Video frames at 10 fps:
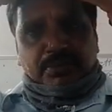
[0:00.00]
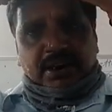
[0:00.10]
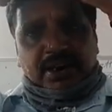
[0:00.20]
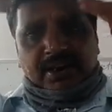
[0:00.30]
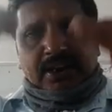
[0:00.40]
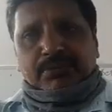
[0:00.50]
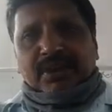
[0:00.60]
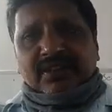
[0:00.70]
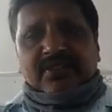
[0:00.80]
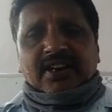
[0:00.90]
a big headache,
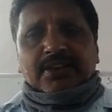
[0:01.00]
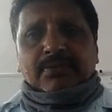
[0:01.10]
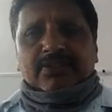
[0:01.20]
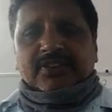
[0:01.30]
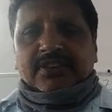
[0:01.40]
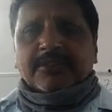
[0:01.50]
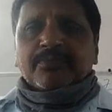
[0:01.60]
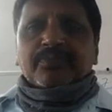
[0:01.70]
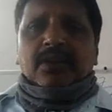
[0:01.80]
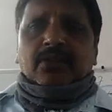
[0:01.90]
menace in Hyderabad city,
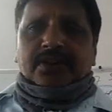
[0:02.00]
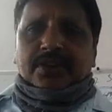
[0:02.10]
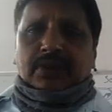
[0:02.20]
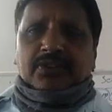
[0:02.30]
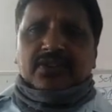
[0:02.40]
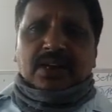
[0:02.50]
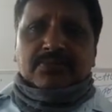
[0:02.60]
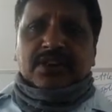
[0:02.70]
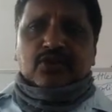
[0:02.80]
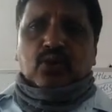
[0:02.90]
the traffic
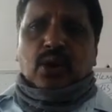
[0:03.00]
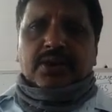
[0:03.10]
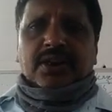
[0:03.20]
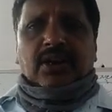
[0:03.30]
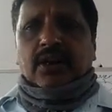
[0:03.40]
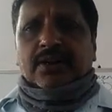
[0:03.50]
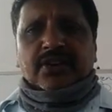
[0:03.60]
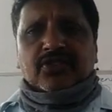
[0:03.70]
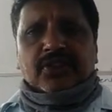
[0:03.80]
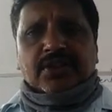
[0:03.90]
jams and so on, they can't
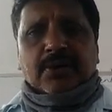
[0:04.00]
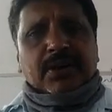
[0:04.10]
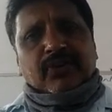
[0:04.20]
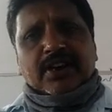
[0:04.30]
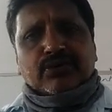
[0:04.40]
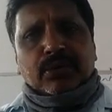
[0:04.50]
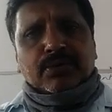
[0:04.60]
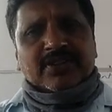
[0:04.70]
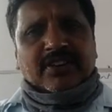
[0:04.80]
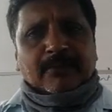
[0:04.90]
reach in time and flights will
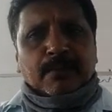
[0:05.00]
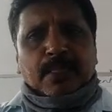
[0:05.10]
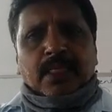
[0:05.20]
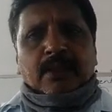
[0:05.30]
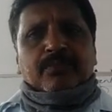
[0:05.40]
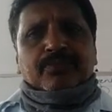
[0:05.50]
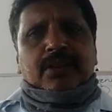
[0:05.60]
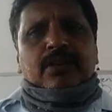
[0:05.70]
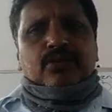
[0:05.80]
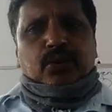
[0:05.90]
be missing.
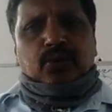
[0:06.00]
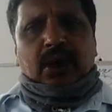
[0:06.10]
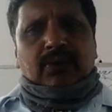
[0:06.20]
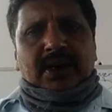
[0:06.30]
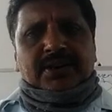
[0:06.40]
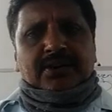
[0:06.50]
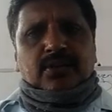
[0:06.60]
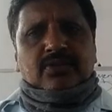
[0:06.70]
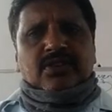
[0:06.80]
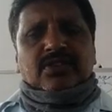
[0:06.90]
So to avoid that
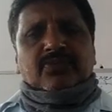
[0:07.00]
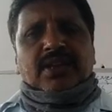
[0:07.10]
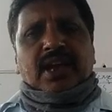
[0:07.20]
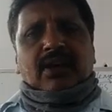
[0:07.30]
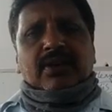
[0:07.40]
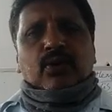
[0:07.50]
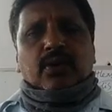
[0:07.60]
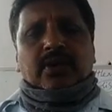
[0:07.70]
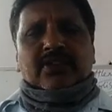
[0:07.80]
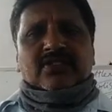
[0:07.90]
nonsense, if they have
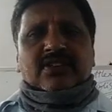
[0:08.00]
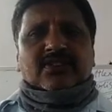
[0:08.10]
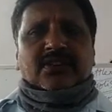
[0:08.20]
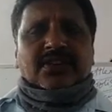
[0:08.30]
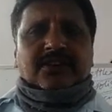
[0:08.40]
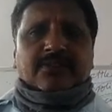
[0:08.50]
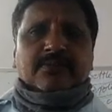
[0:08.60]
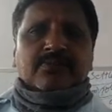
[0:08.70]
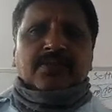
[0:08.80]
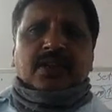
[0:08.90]
a residence
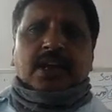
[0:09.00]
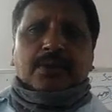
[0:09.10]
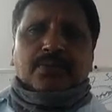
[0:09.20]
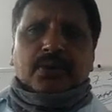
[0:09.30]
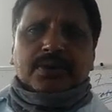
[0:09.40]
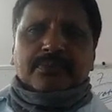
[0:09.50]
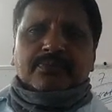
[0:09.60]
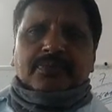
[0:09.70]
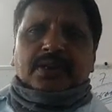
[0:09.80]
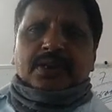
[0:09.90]
near airport,
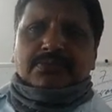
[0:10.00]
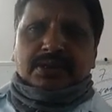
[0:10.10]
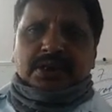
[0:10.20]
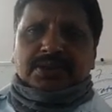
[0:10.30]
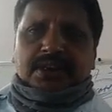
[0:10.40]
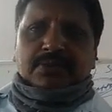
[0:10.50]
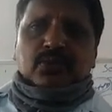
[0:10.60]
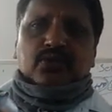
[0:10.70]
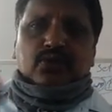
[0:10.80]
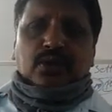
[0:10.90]
immediately they can
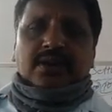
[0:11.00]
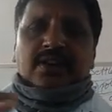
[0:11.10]
move. So